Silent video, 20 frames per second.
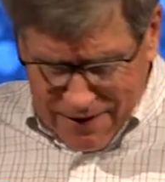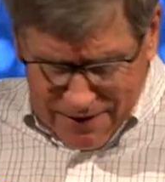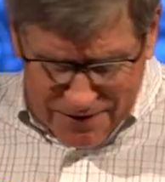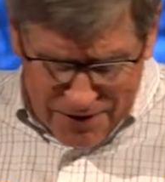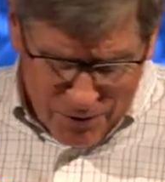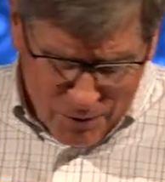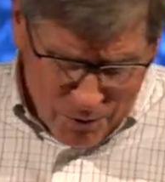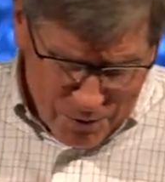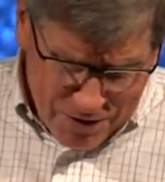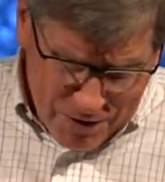
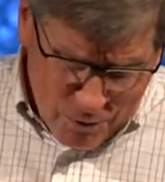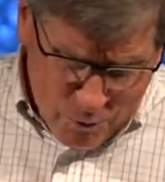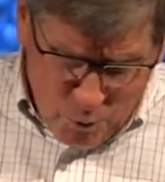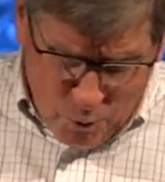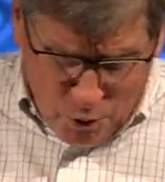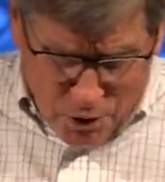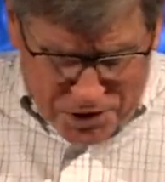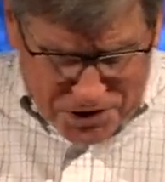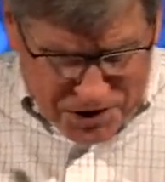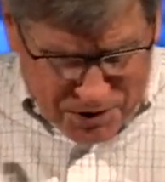Their, their
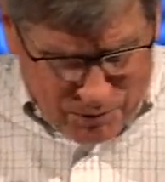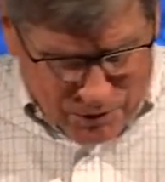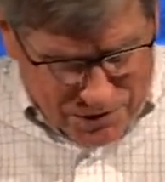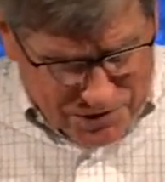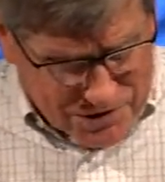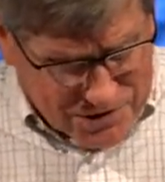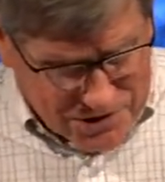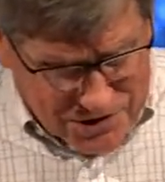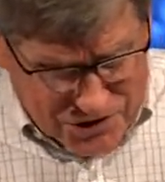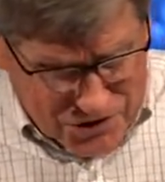worship
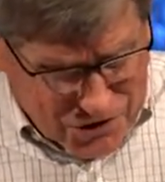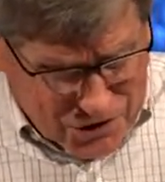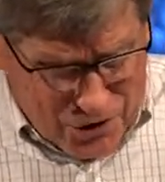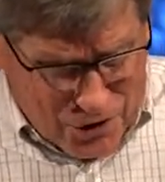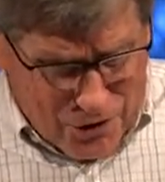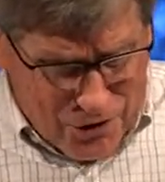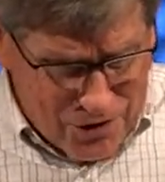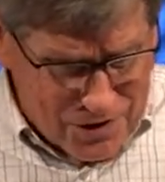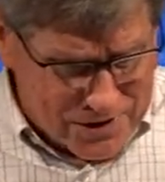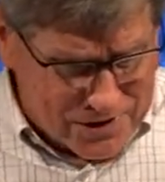was
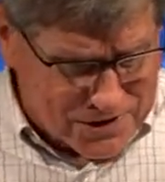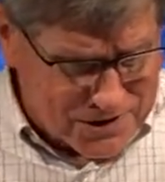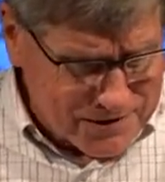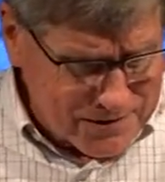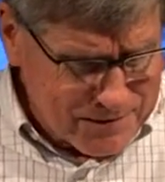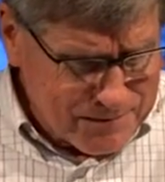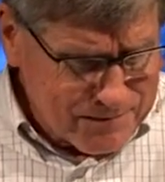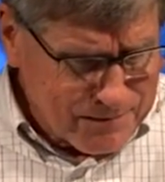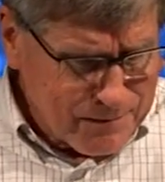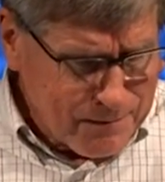
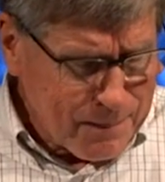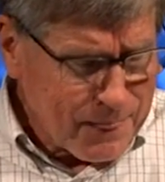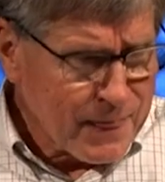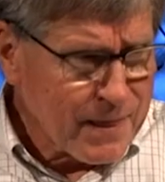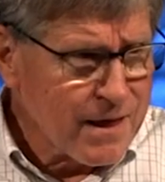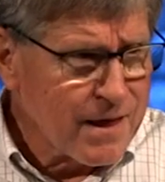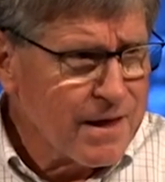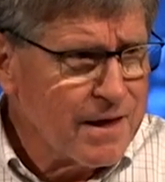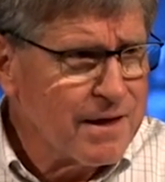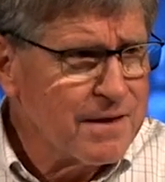discouraged.
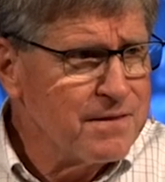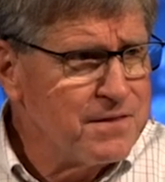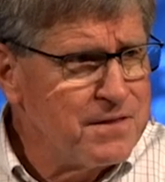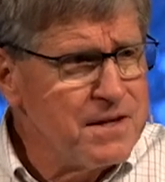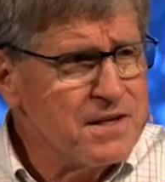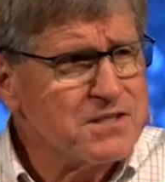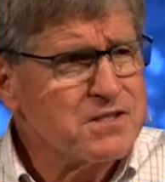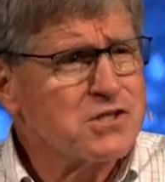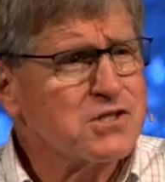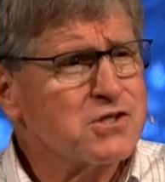
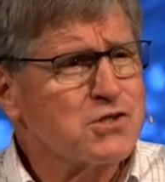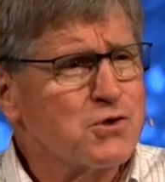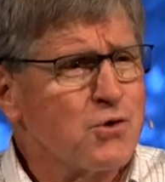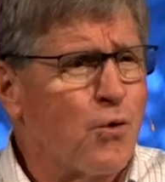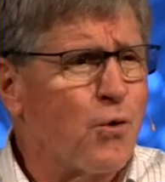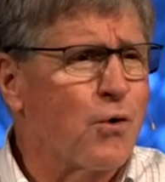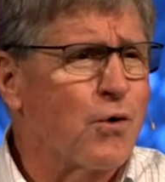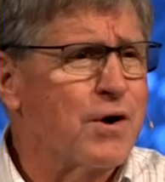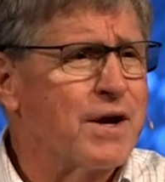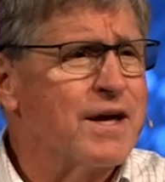This
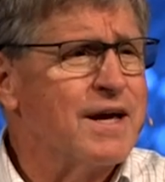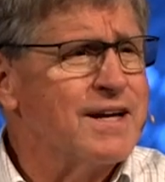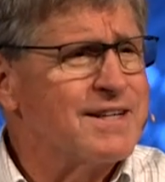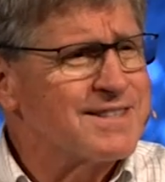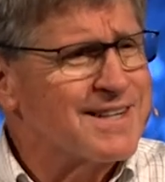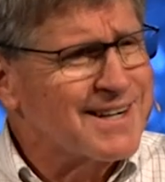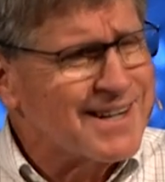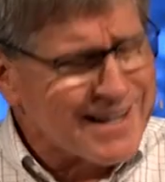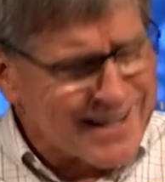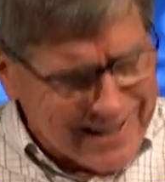story
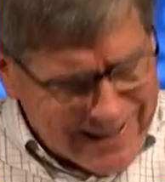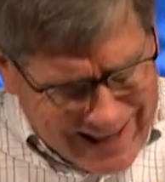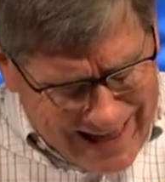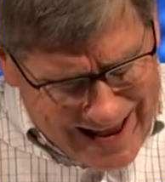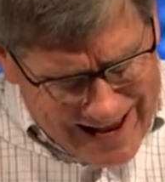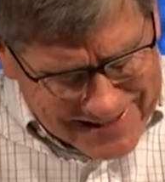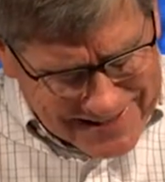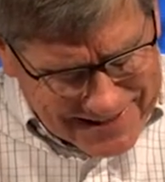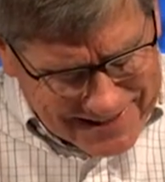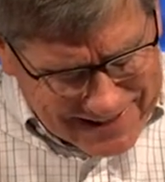is a
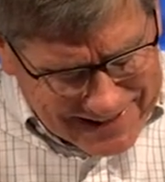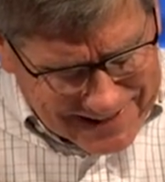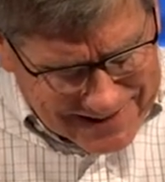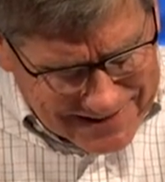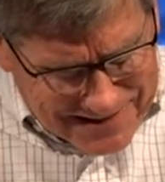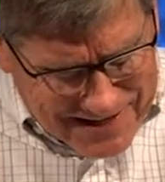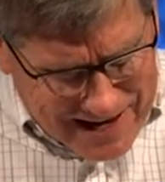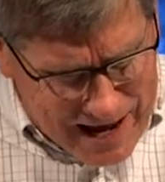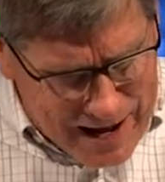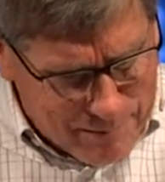classic
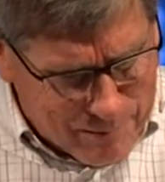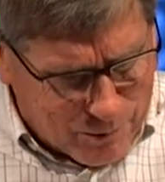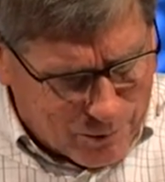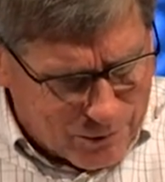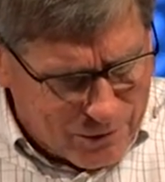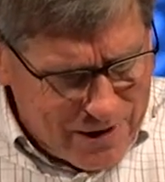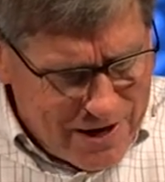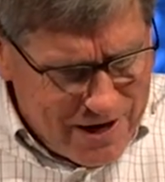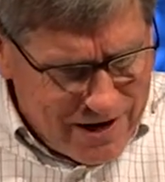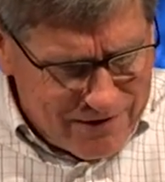
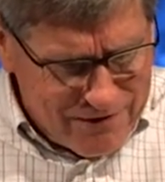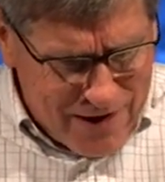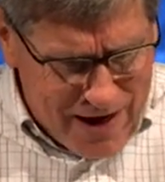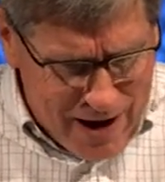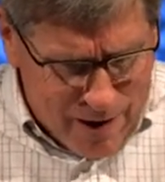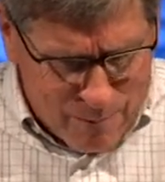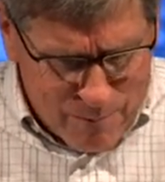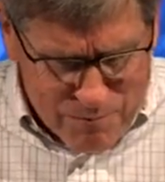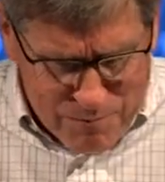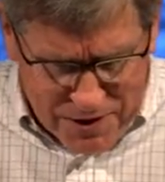example of
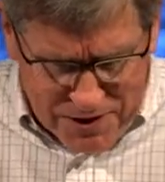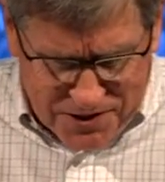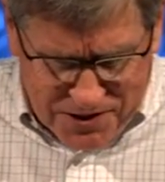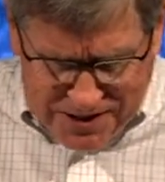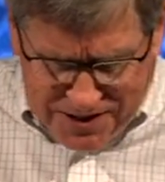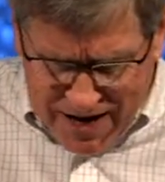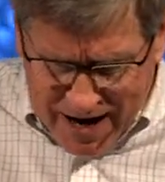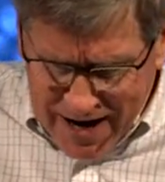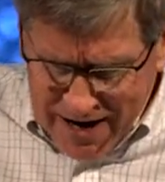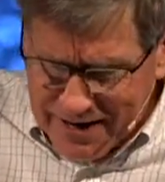how
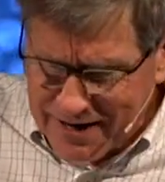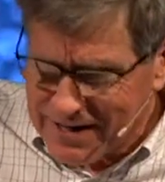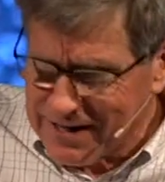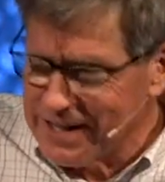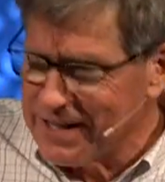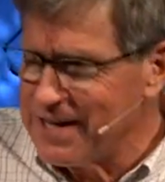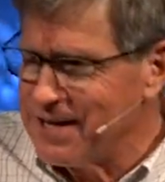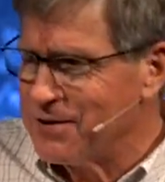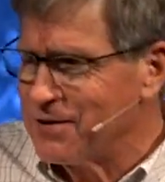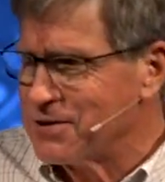misguided
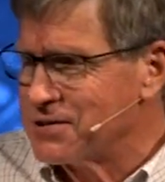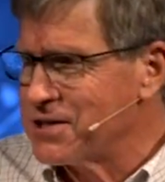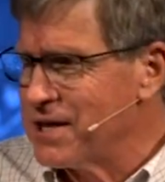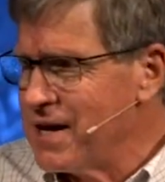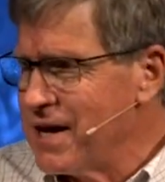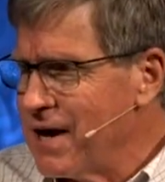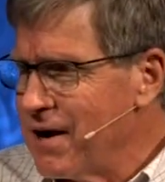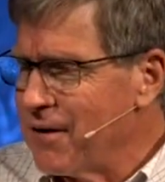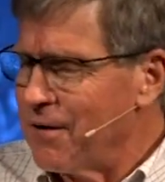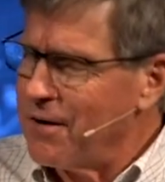leaders,
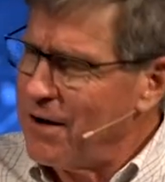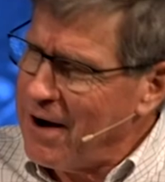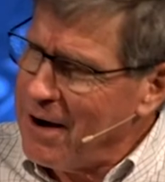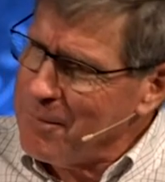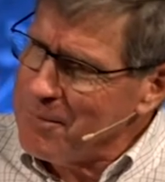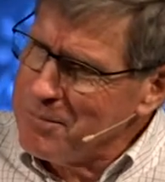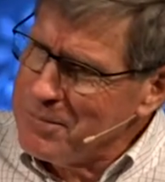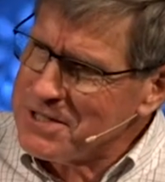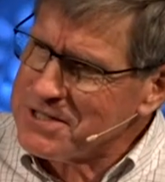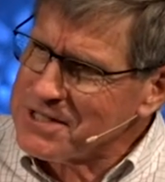or
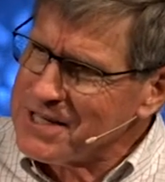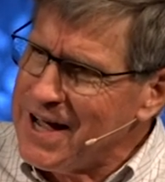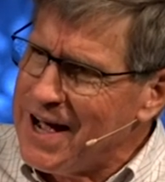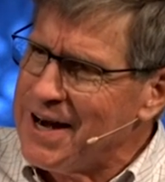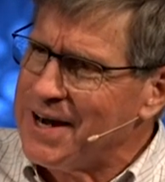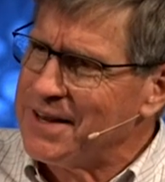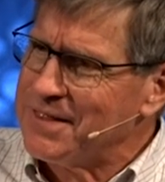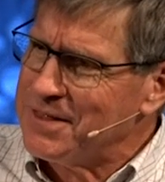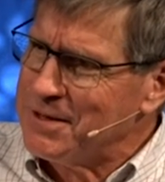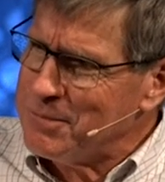how
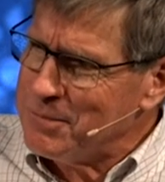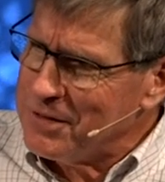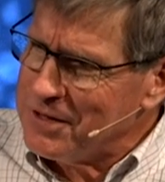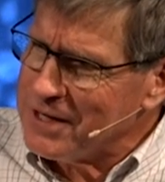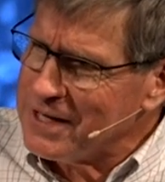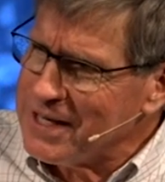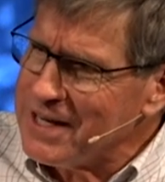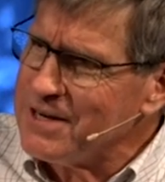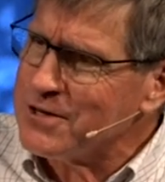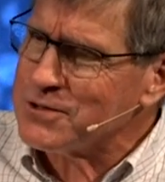misguided the,
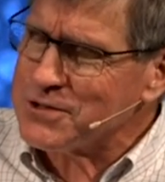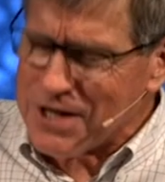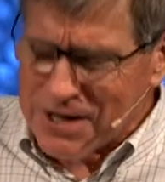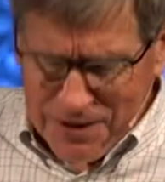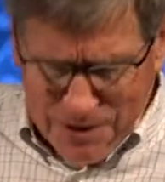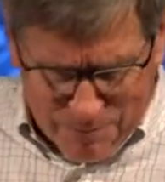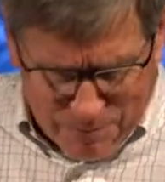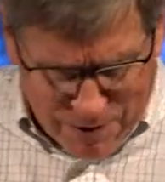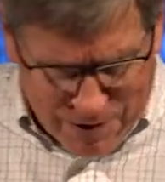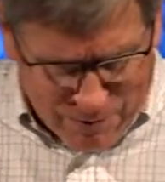the leaders
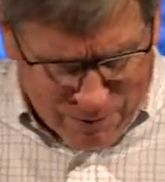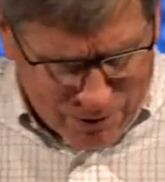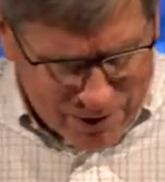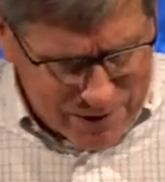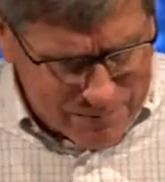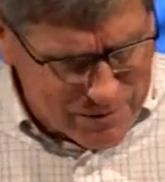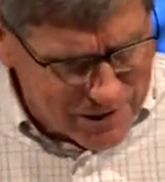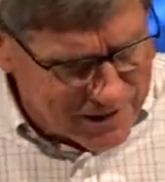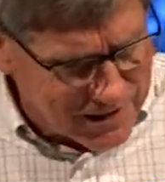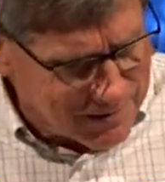and the people
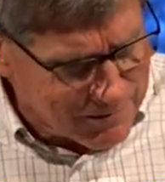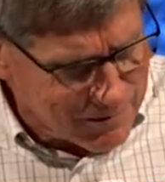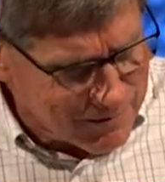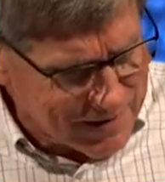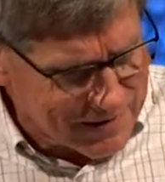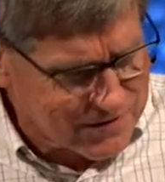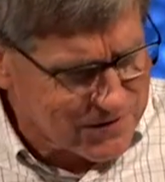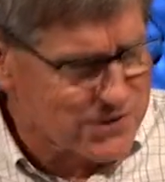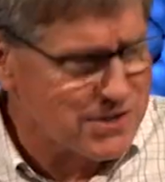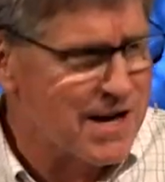had become
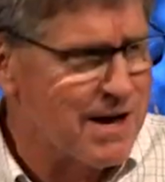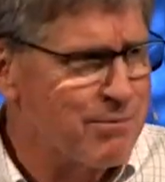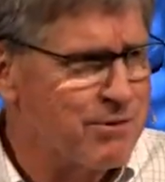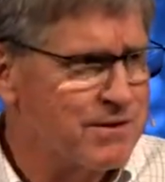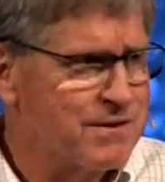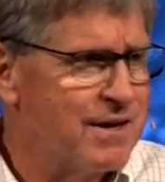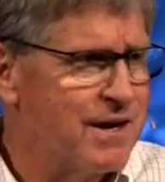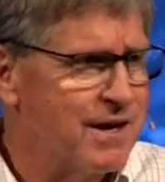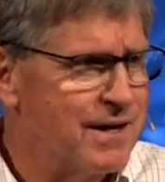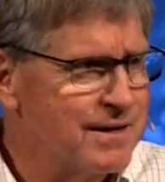about the
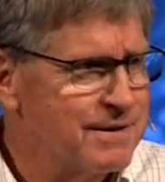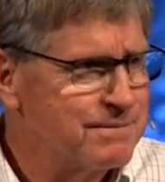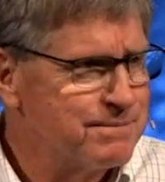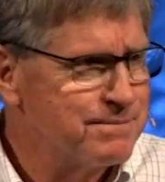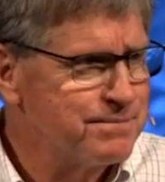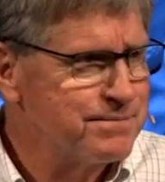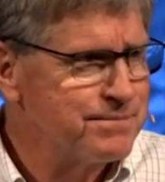Sabbath day.